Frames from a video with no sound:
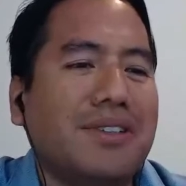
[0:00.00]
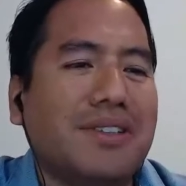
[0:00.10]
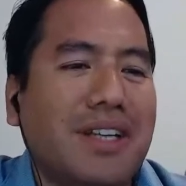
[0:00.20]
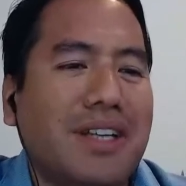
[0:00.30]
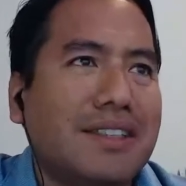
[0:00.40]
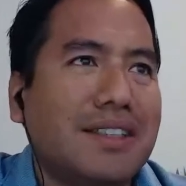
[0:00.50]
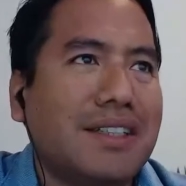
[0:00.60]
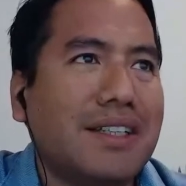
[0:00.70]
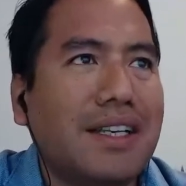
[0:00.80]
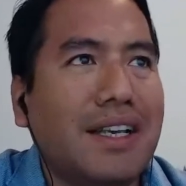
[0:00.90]

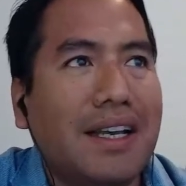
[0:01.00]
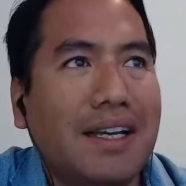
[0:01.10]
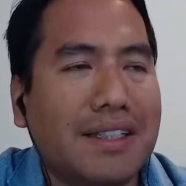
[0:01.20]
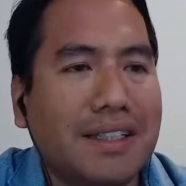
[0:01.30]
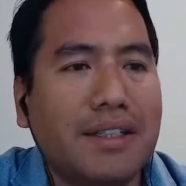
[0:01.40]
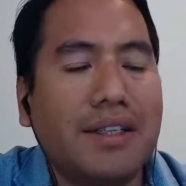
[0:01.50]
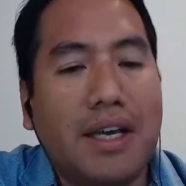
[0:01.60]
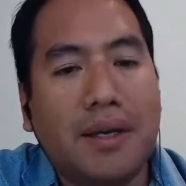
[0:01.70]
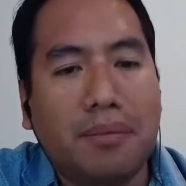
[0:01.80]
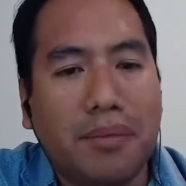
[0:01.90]
Um, like,
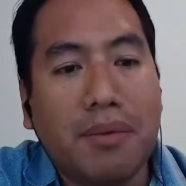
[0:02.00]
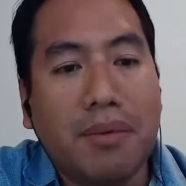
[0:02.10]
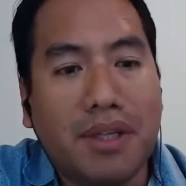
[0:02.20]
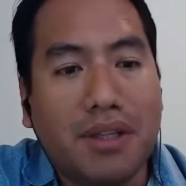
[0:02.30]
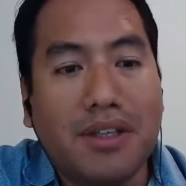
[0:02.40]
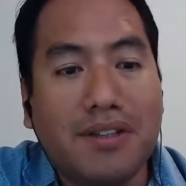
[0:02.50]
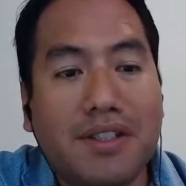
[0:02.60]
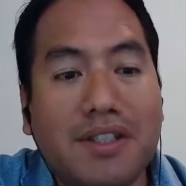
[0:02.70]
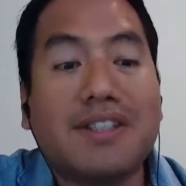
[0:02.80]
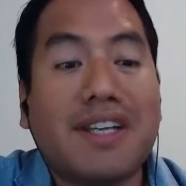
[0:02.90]
yeah, maybe this
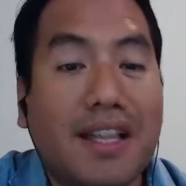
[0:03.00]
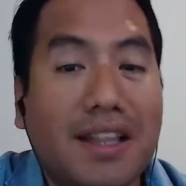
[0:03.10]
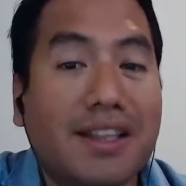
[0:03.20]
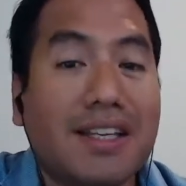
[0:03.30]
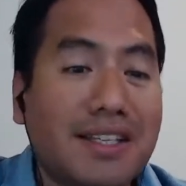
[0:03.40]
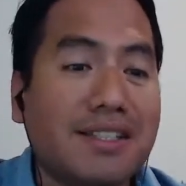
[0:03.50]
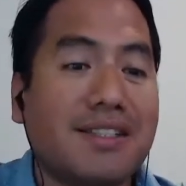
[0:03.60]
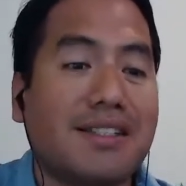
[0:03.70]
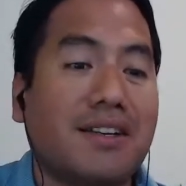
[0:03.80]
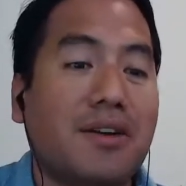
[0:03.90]
this is
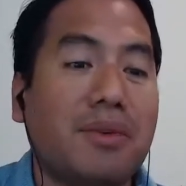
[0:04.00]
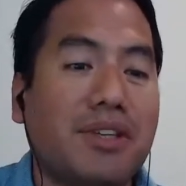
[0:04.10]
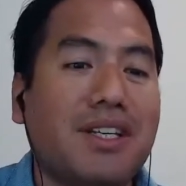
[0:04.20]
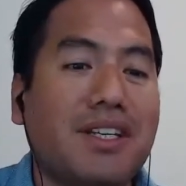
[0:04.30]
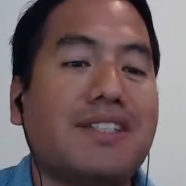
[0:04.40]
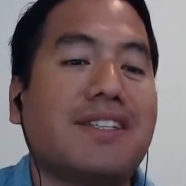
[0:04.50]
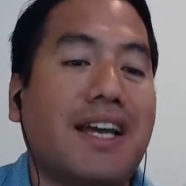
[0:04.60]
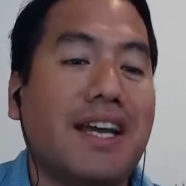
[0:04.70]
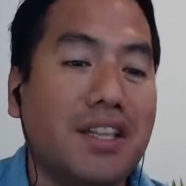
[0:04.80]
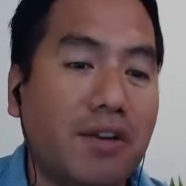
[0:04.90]
this commentary is
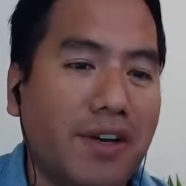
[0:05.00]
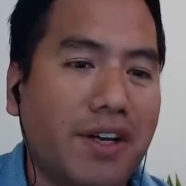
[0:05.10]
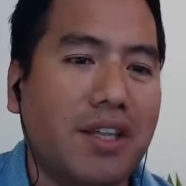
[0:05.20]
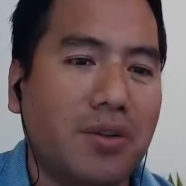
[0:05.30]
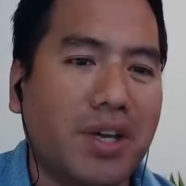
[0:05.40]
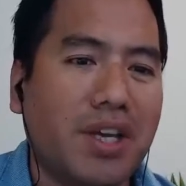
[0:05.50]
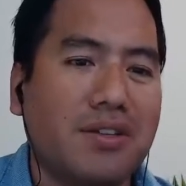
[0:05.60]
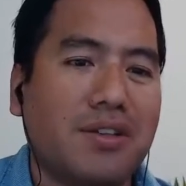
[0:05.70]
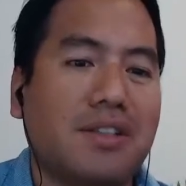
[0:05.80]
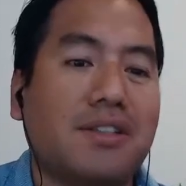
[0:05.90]
kind of an
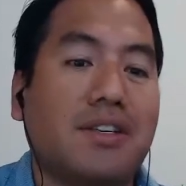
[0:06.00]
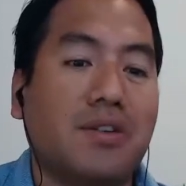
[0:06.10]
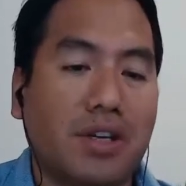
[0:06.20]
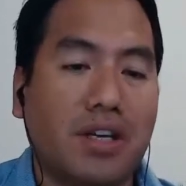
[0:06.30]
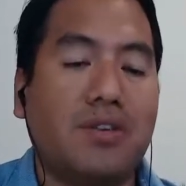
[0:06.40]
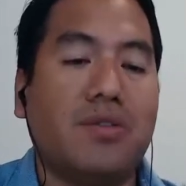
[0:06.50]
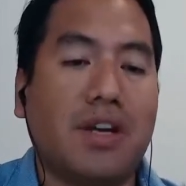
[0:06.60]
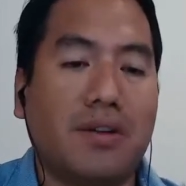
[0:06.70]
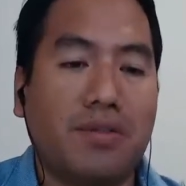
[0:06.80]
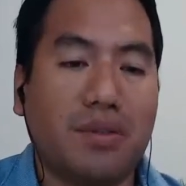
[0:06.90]
education. Say, okay, you
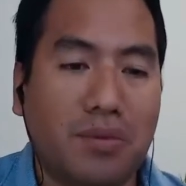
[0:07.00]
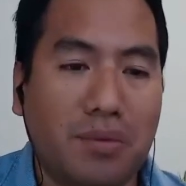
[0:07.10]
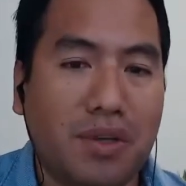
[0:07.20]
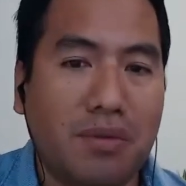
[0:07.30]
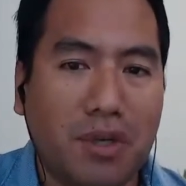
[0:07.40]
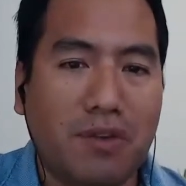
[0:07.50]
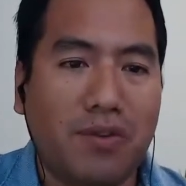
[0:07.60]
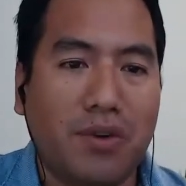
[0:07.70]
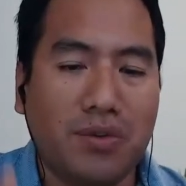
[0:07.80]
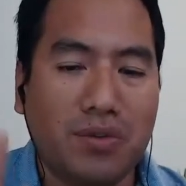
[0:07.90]
have to be
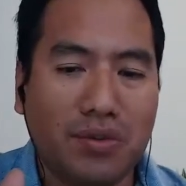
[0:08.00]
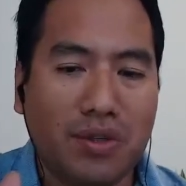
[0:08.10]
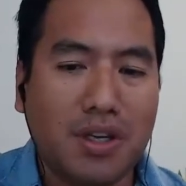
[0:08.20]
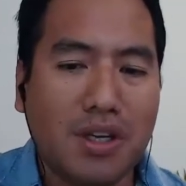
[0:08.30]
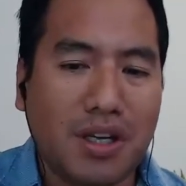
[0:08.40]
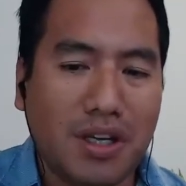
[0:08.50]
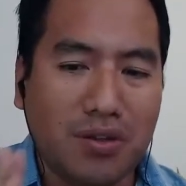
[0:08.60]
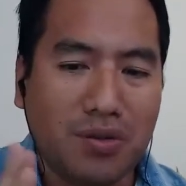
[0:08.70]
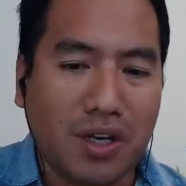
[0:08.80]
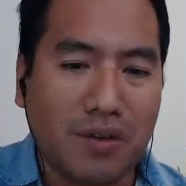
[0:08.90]
focused and
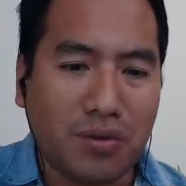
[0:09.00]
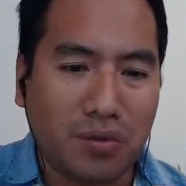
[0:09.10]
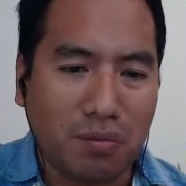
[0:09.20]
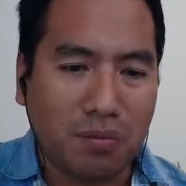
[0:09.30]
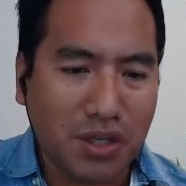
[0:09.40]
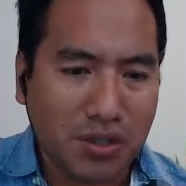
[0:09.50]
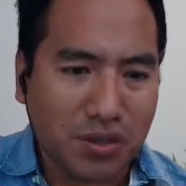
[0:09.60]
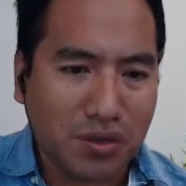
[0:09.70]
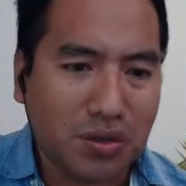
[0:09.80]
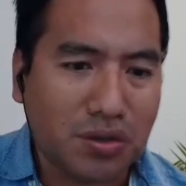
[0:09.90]
you have to
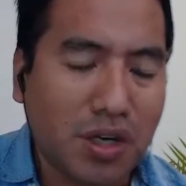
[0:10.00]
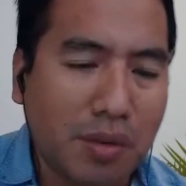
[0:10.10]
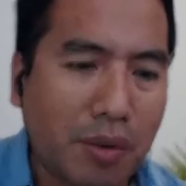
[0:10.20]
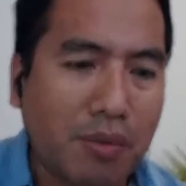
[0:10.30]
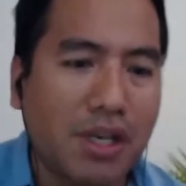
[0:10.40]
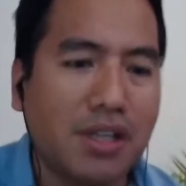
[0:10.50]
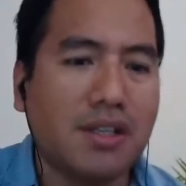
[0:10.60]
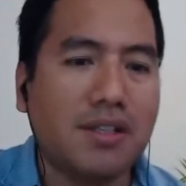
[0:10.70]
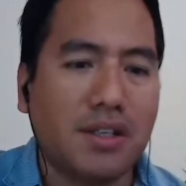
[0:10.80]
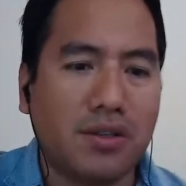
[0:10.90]
measure your
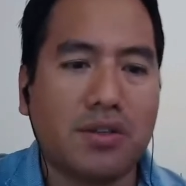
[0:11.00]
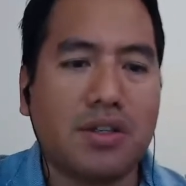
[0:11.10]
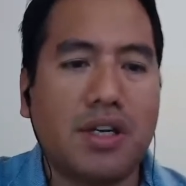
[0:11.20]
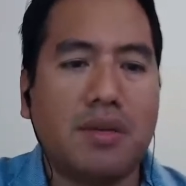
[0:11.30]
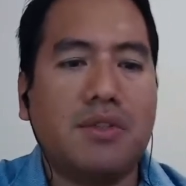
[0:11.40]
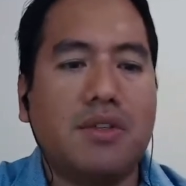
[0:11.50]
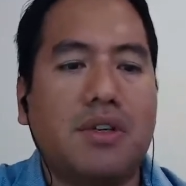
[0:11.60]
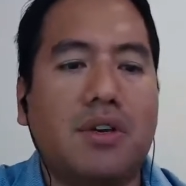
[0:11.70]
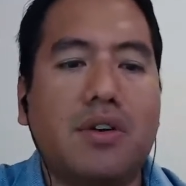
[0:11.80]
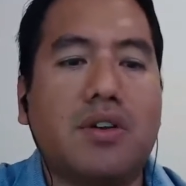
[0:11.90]
capabilities and your times in
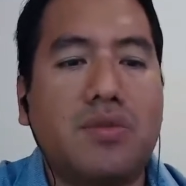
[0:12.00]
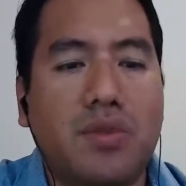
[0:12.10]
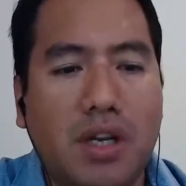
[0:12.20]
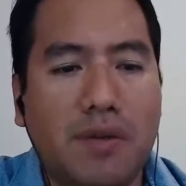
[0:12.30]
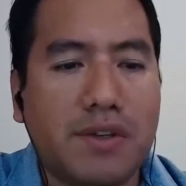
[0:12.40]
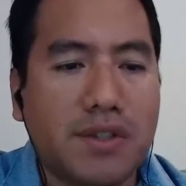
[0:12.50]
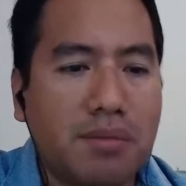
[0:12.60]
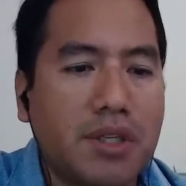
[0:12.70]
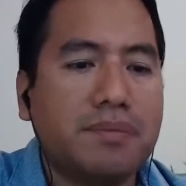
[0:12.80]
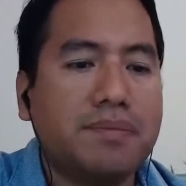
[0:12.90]
order to deliver something.